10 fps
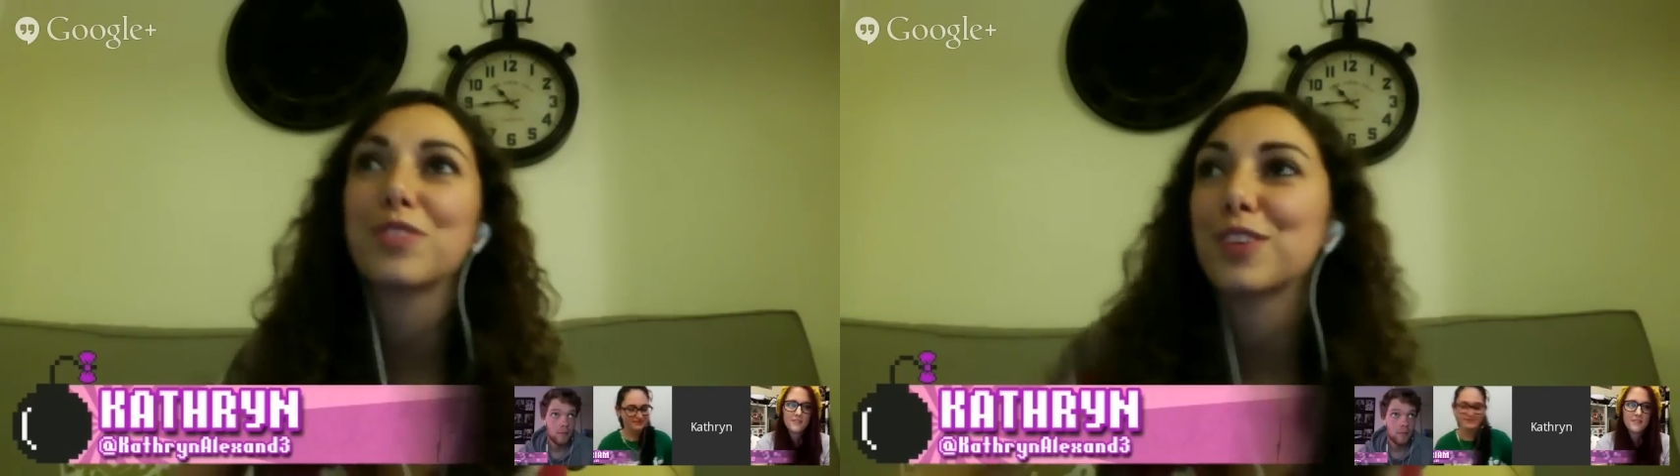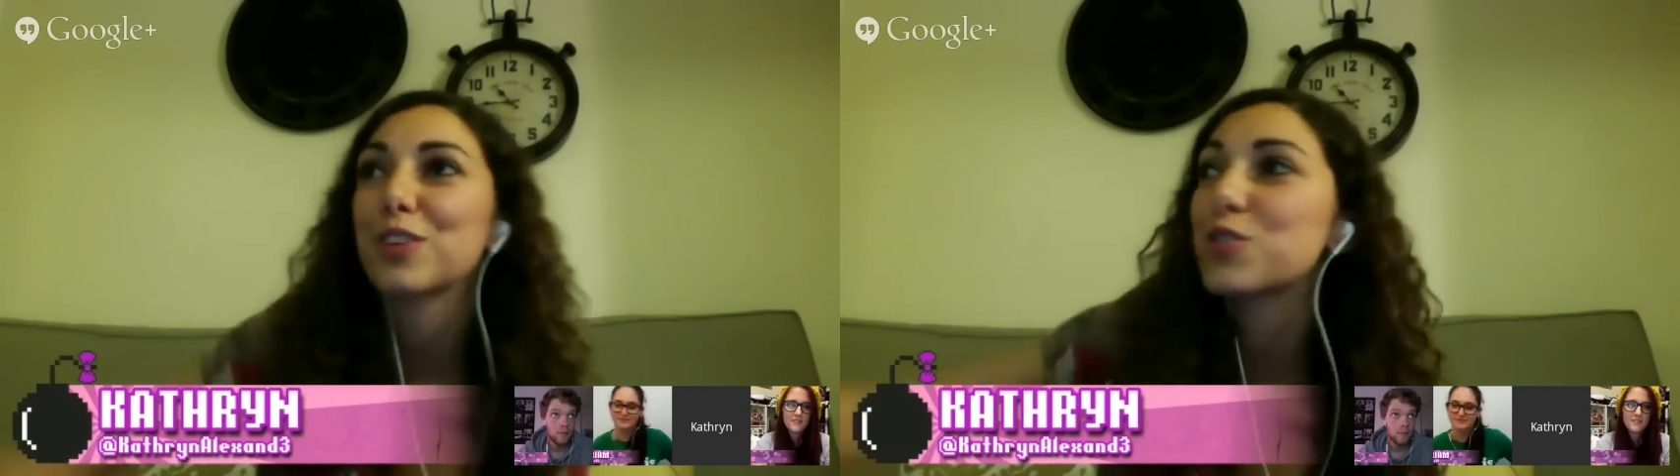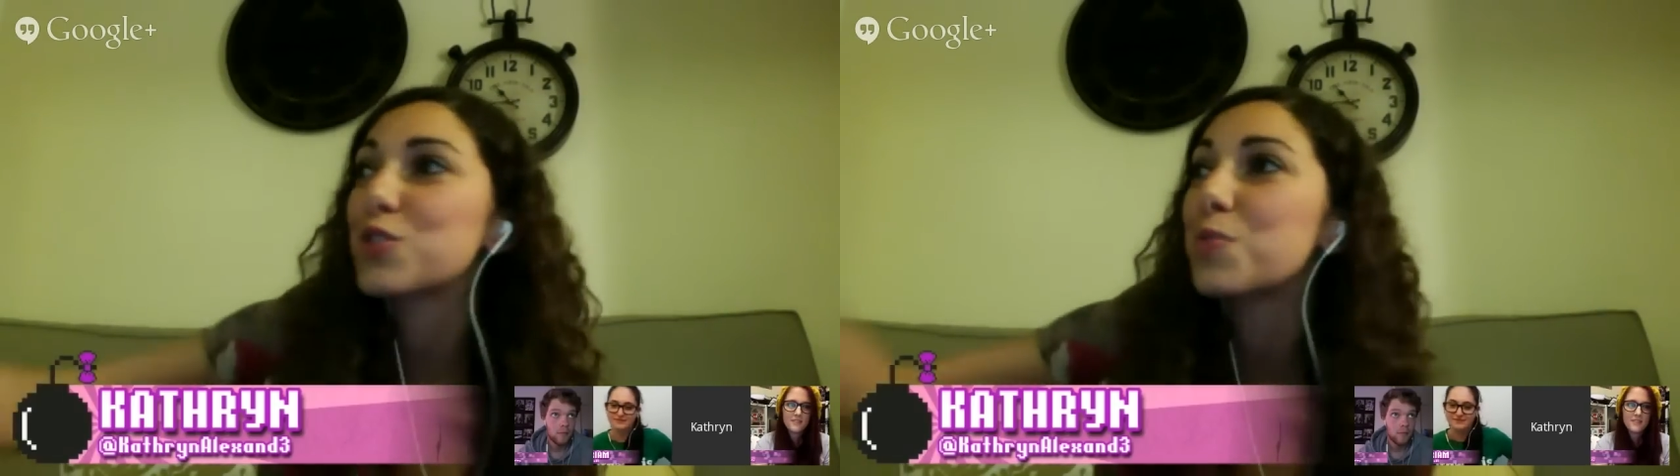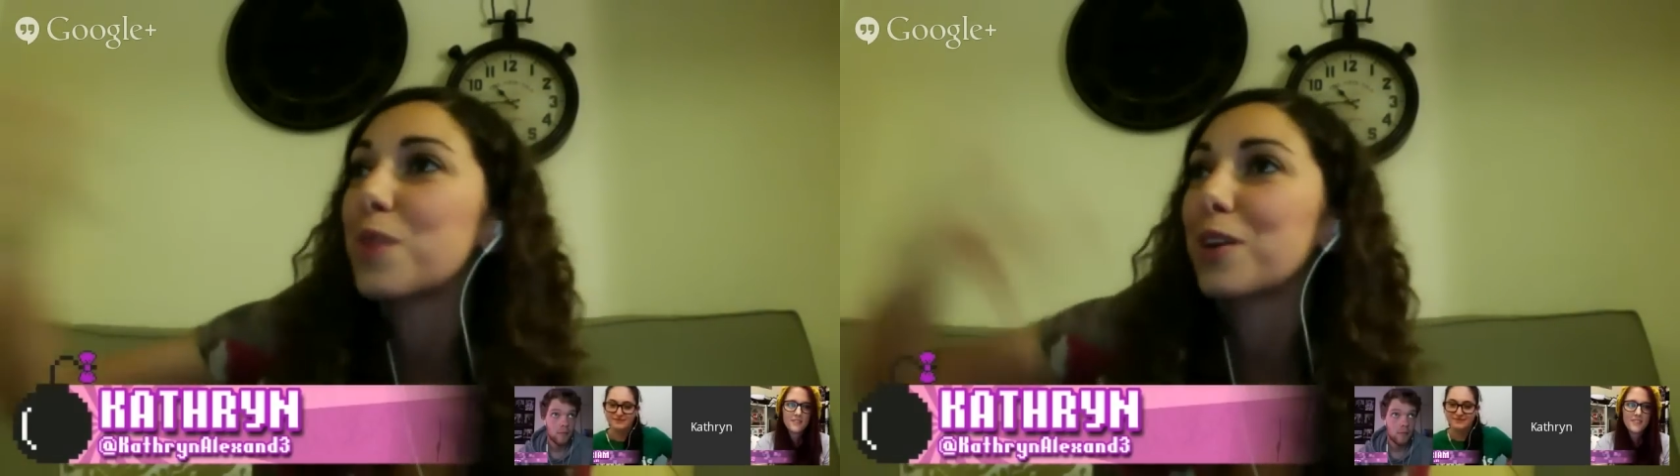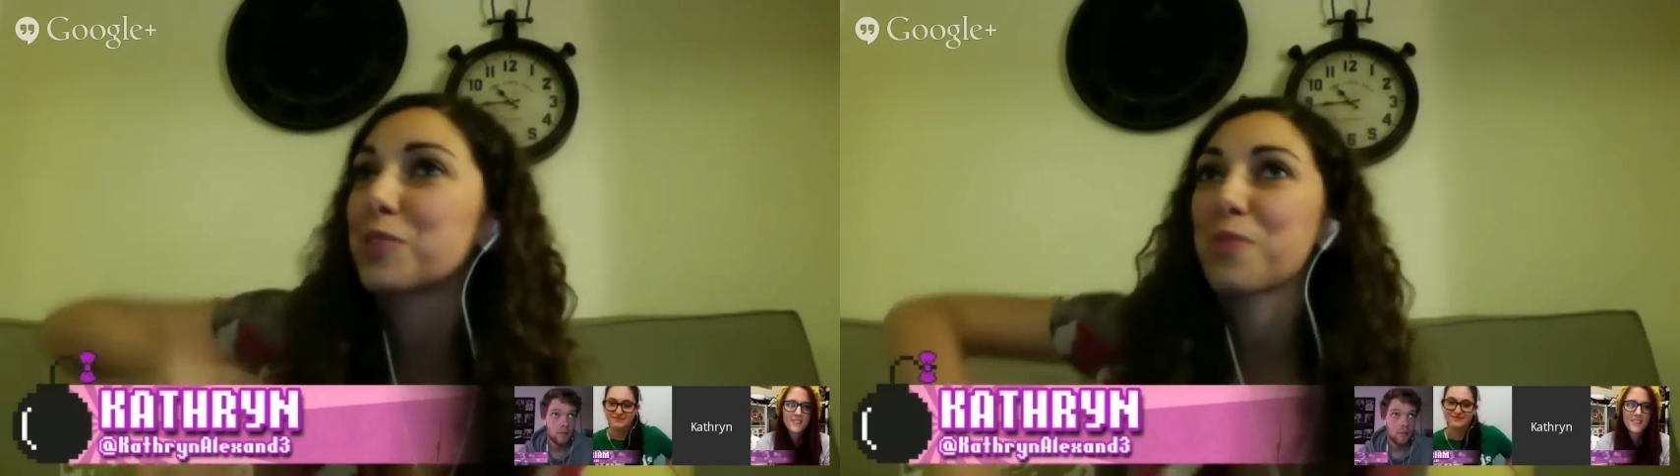there's too
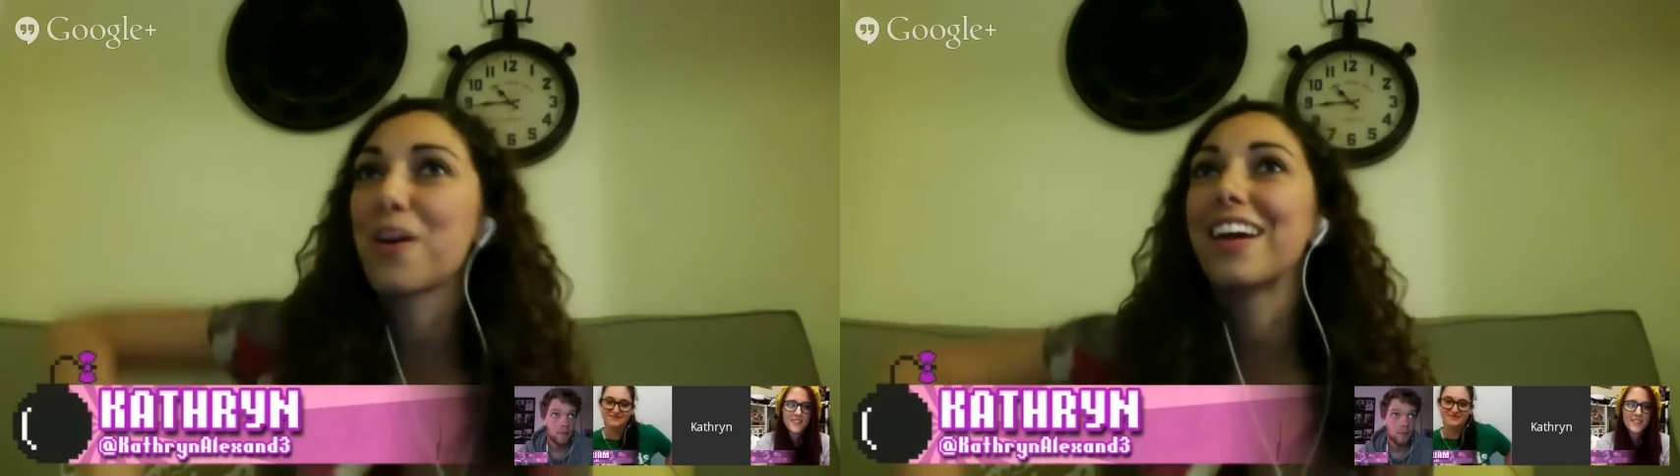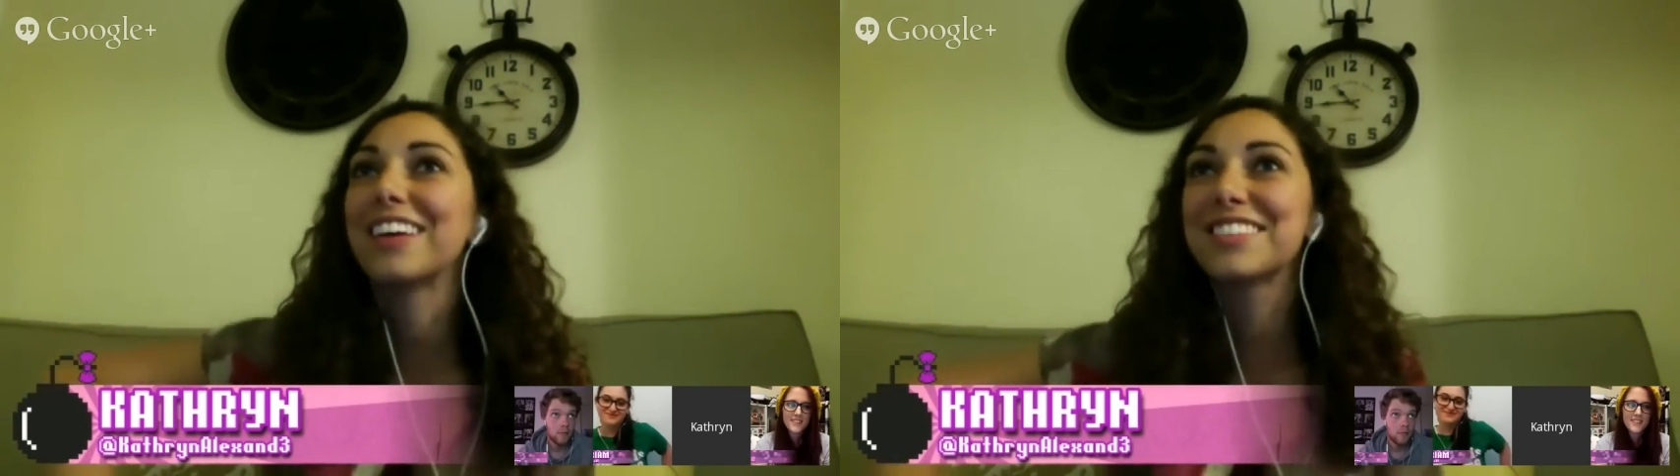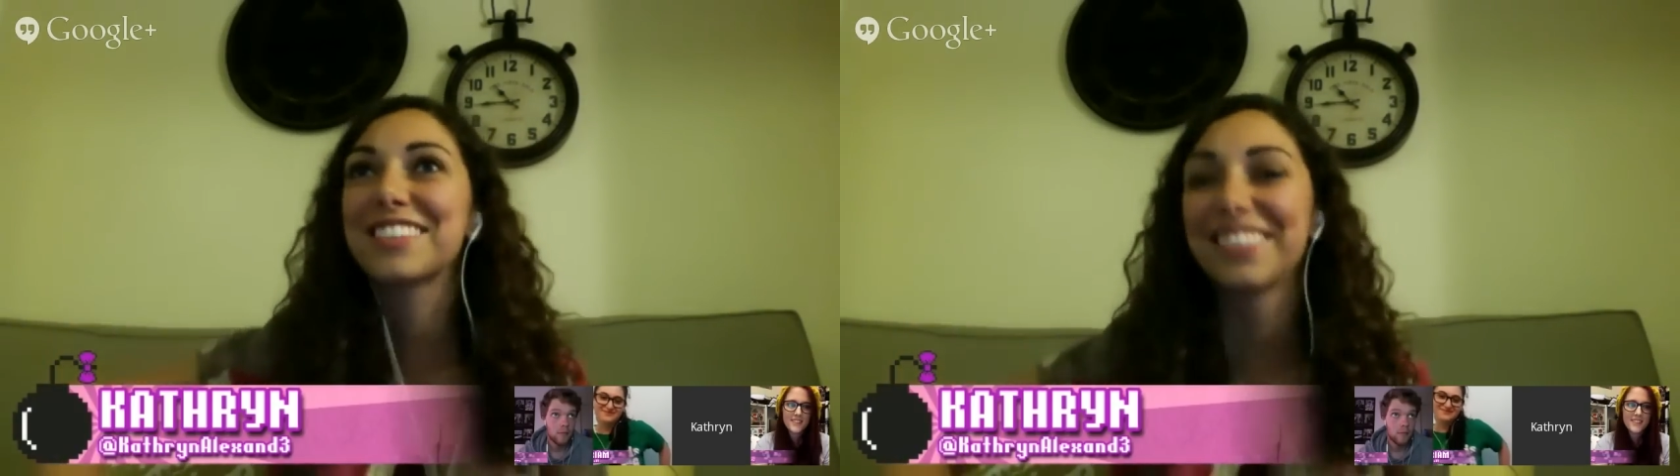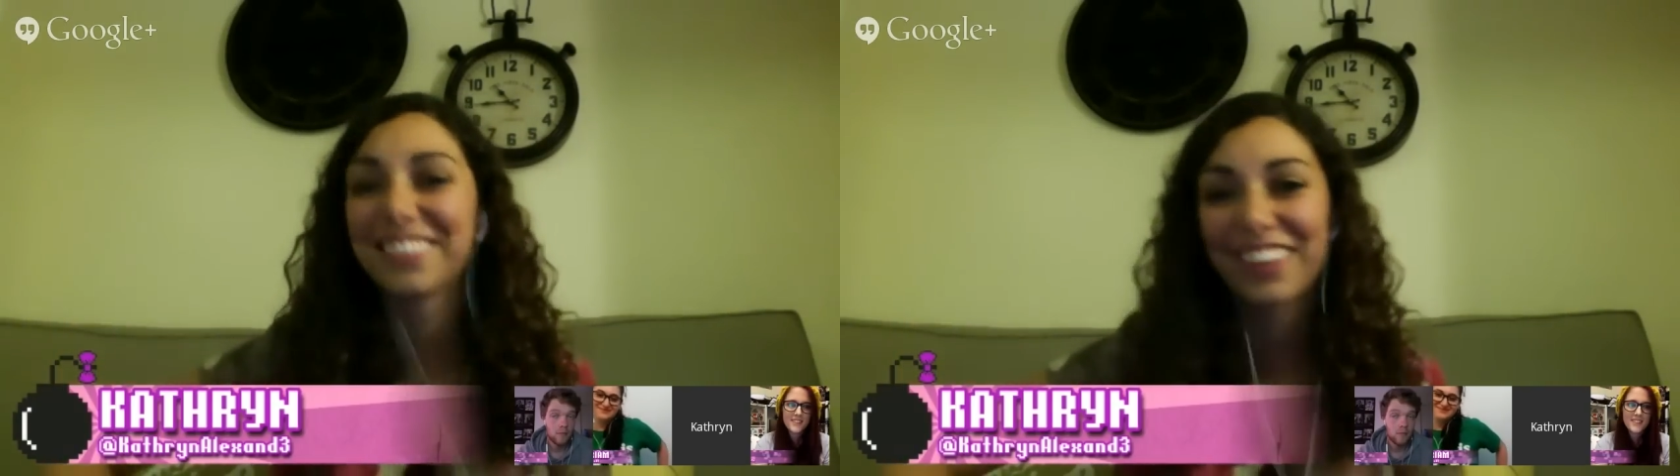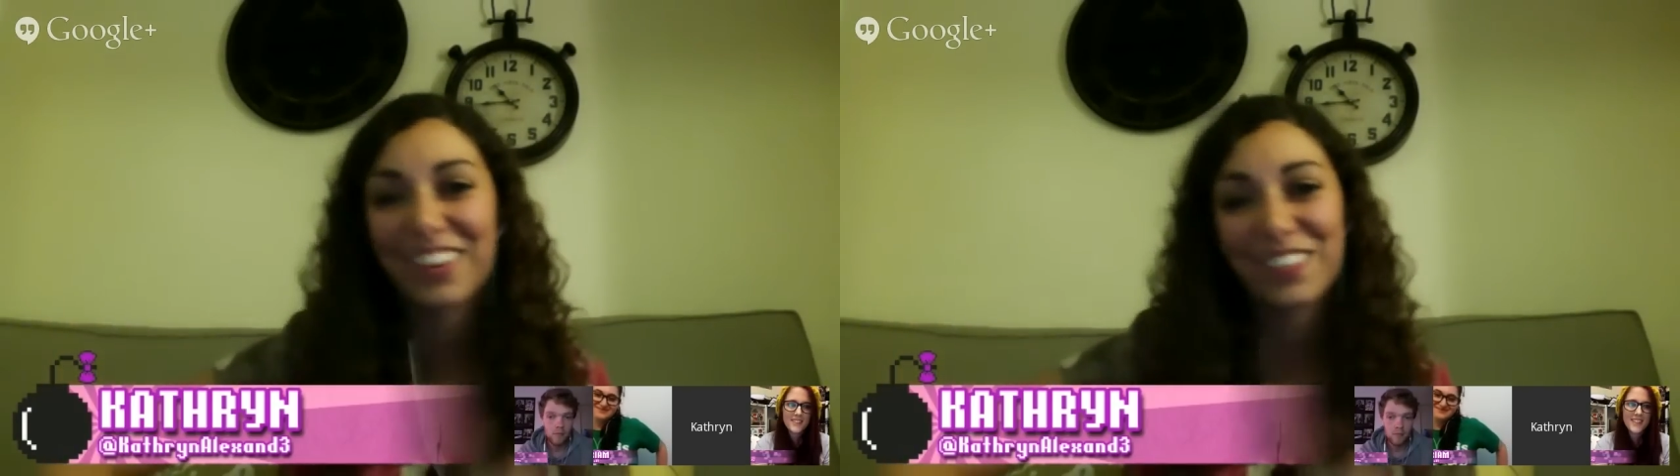much praise.
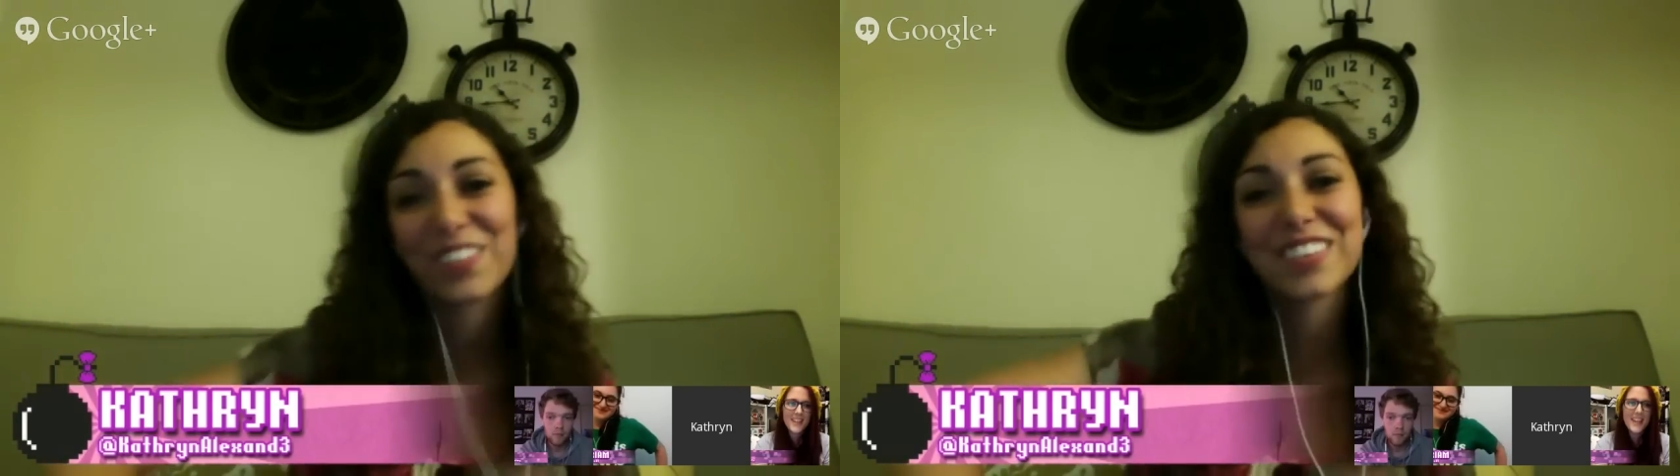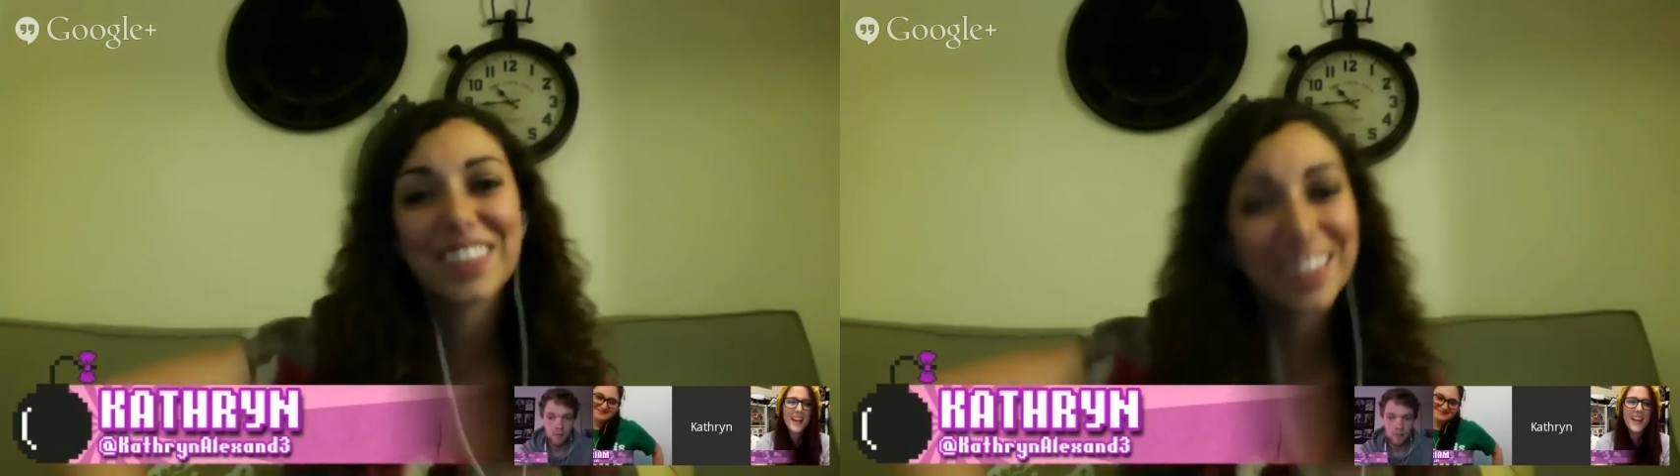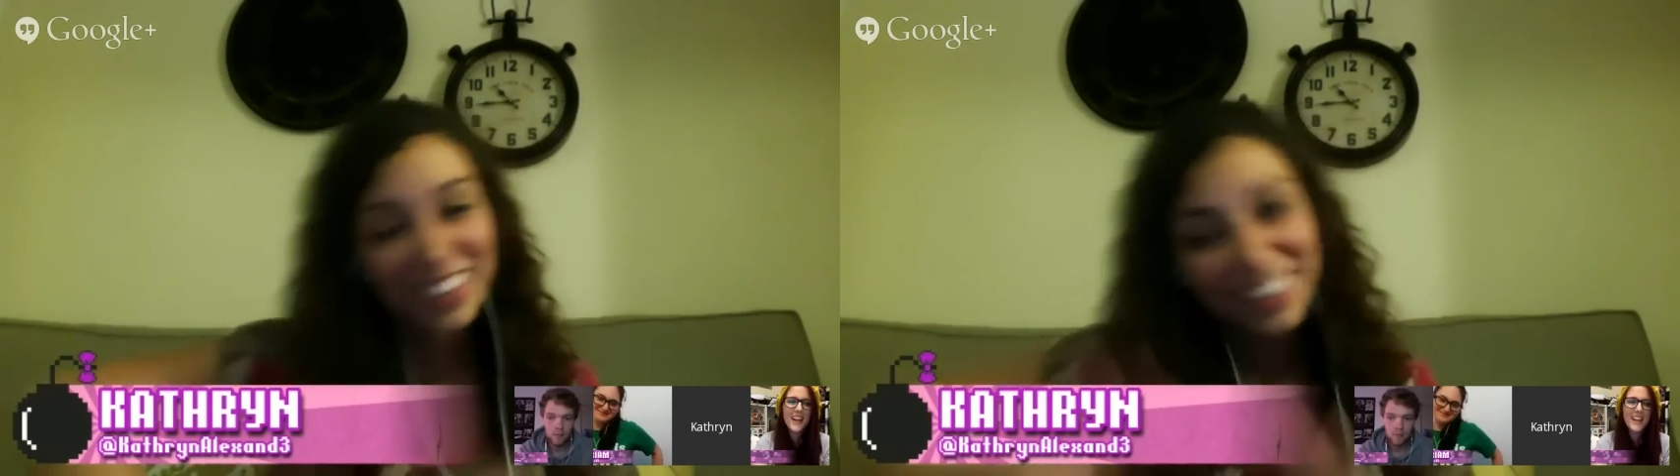I was like,